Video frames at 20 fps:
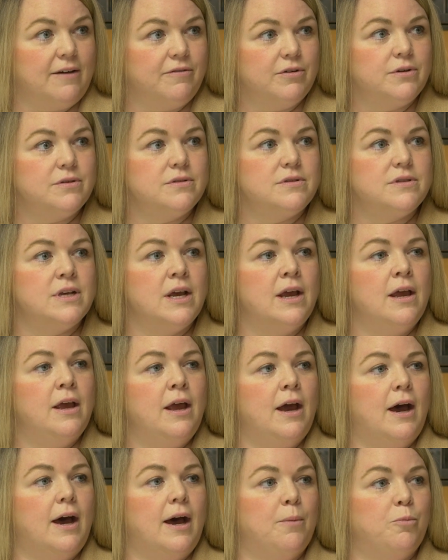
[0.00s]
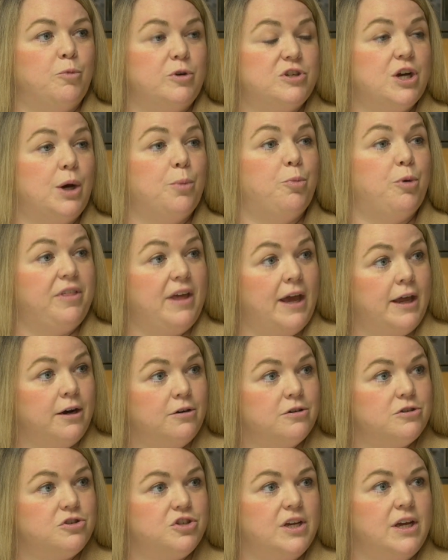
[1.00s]
levels, which help with
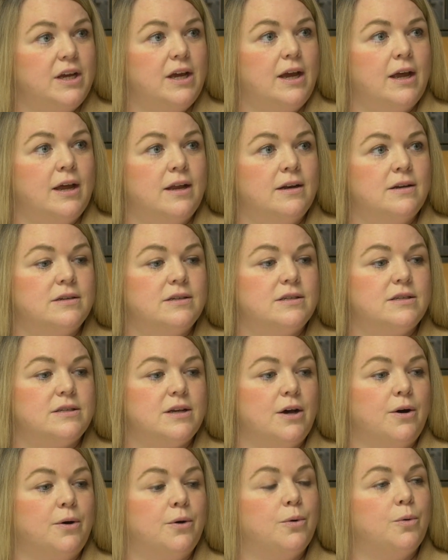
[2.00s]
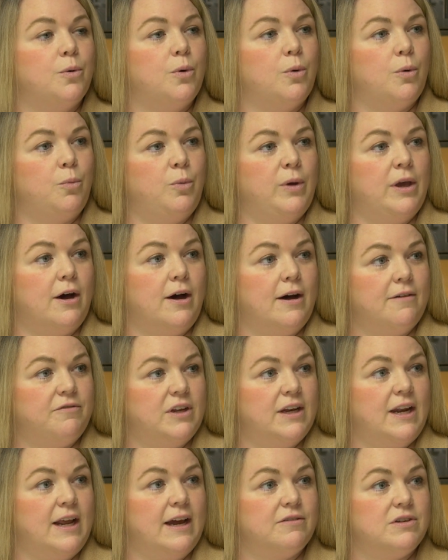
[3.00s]
energy. And so we
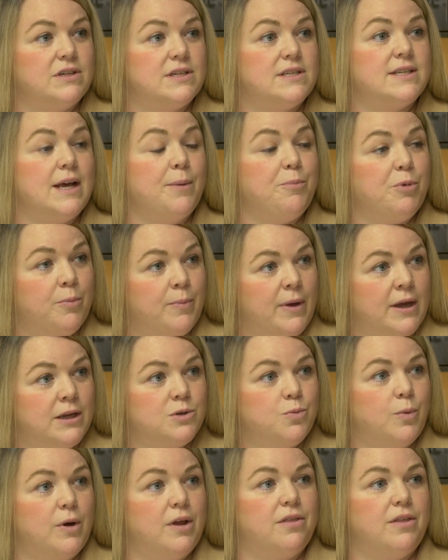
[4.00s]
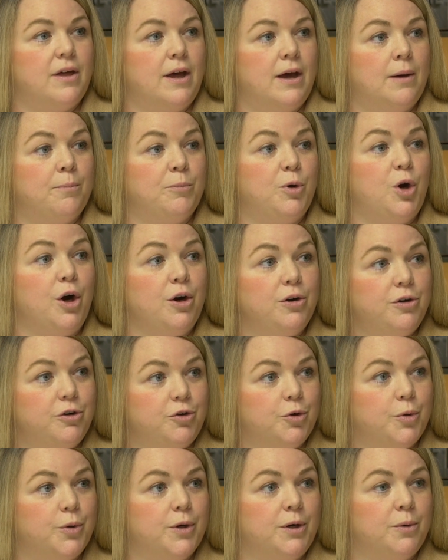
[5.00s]
often have to supplement with
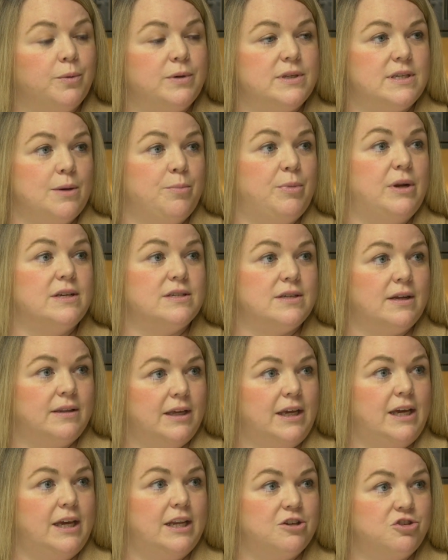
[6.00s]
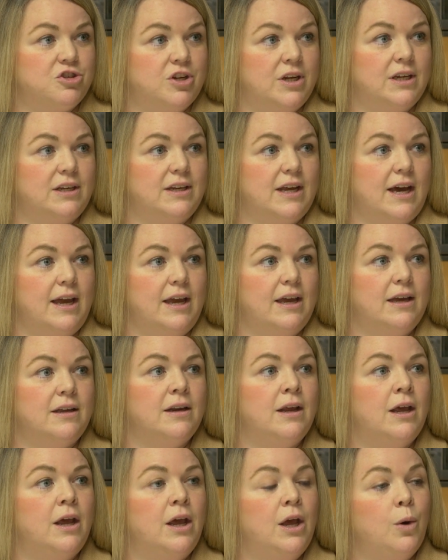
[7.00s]
carnitine when somebody is on the ketogenic diet.
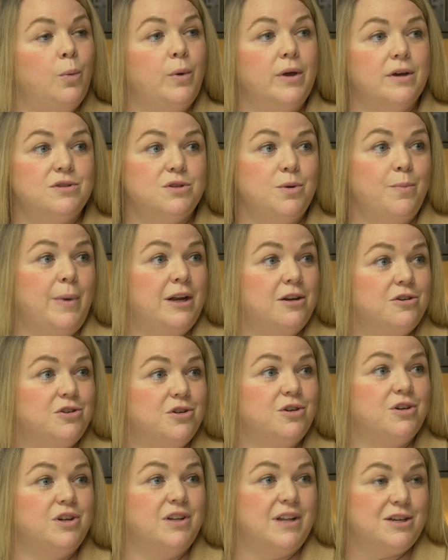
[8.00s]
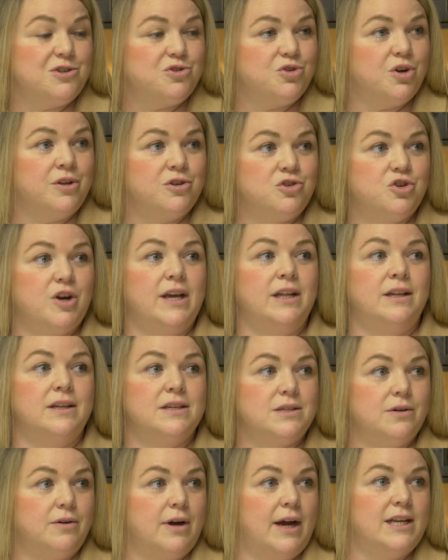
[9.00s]
We also monitor cholesterol and
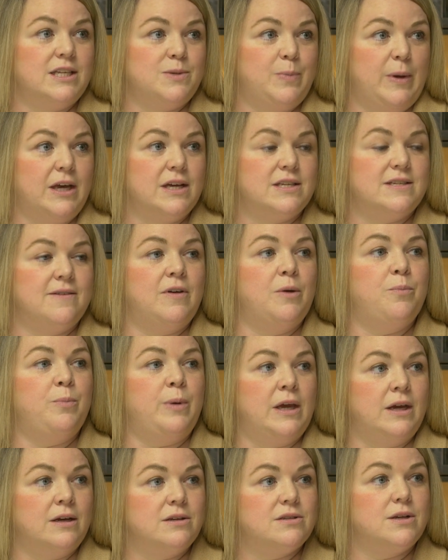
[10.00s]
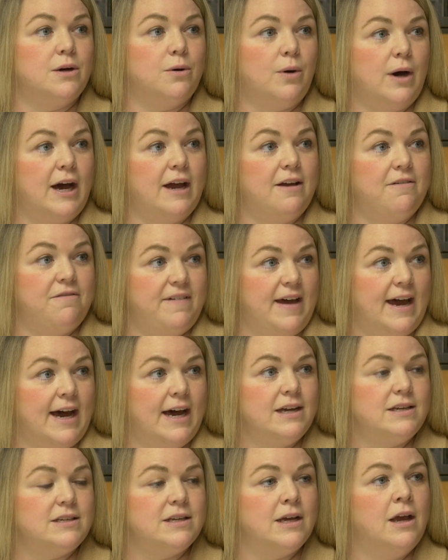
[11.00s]
triglycerides because of it being so high
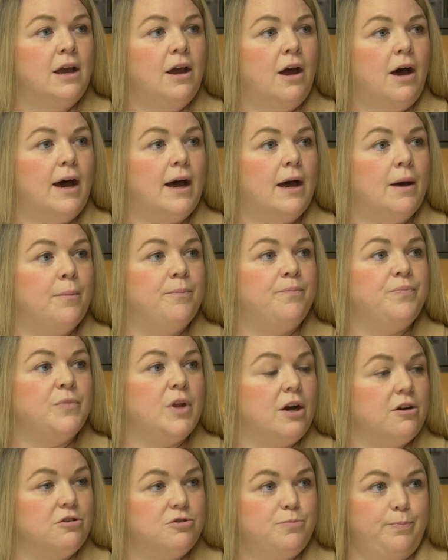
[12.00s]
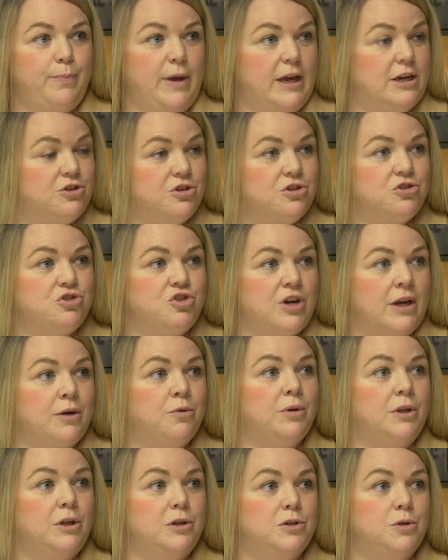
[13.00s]
fat. Our patients
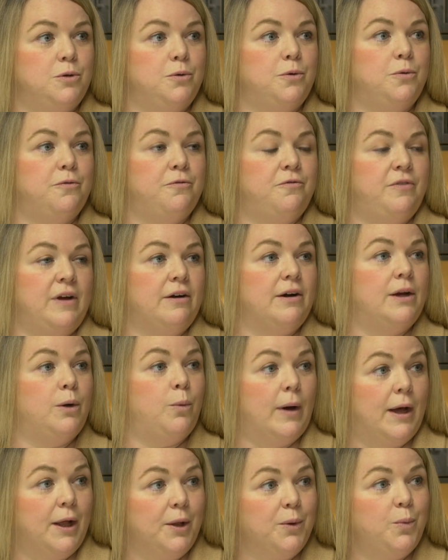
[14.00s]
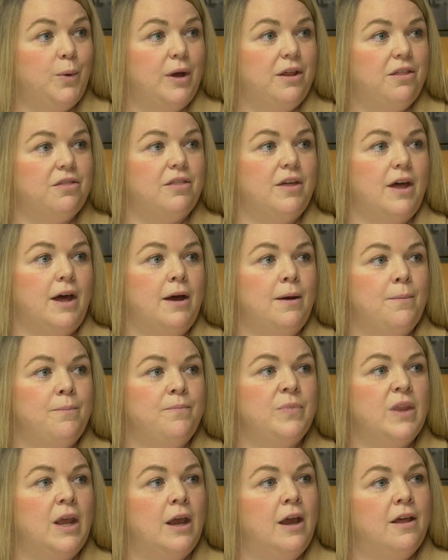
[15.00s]
generally do very well with
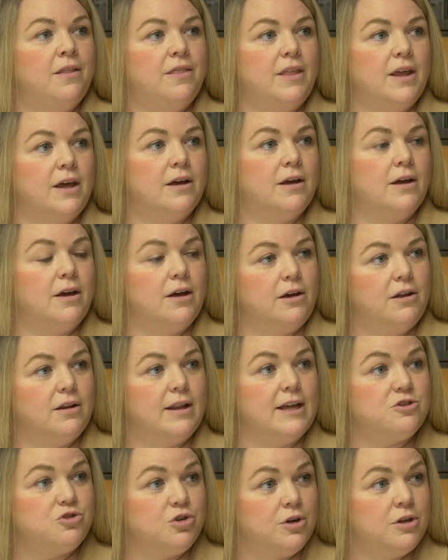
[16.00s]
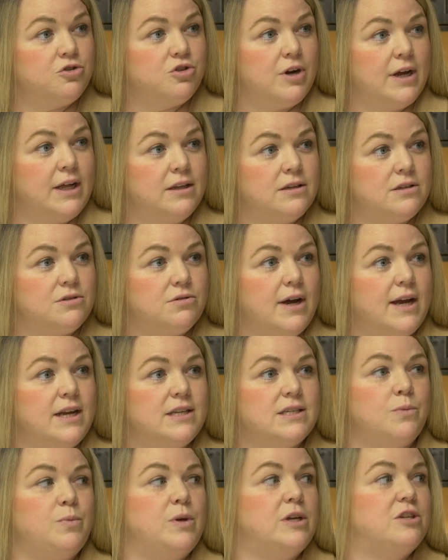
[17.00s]
the cholesterol and
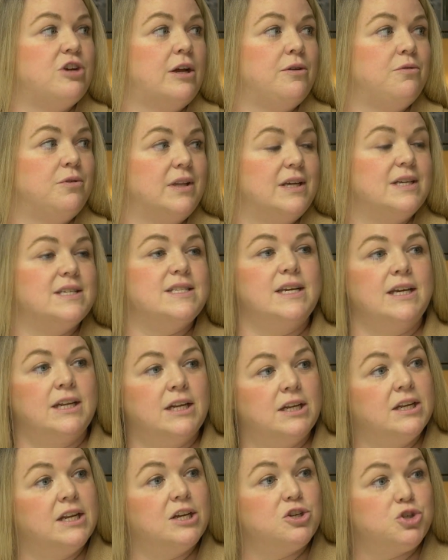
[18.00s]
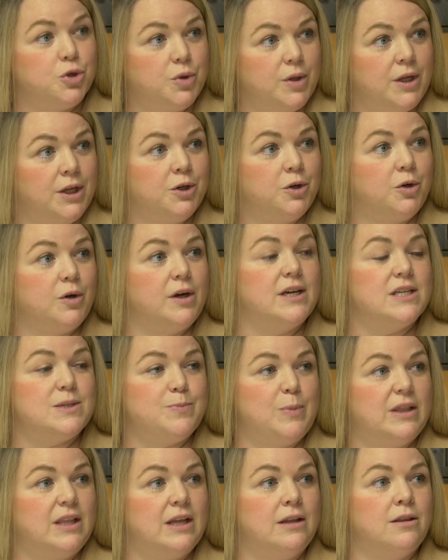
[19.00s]
triglycerides, and we generally see an initial increase,
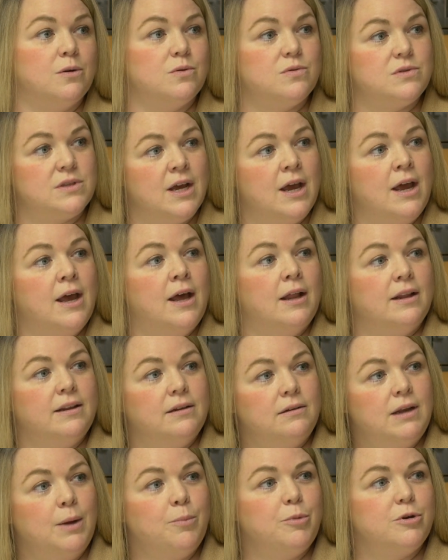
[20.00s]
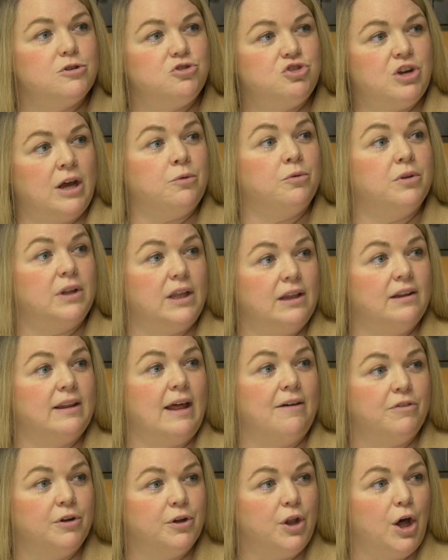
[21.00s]
but then those numbers generally
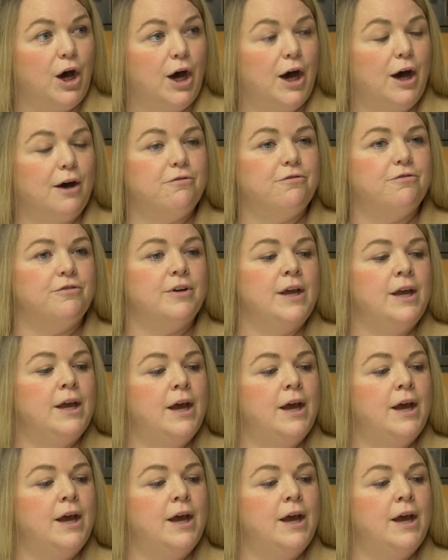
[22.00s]
level off.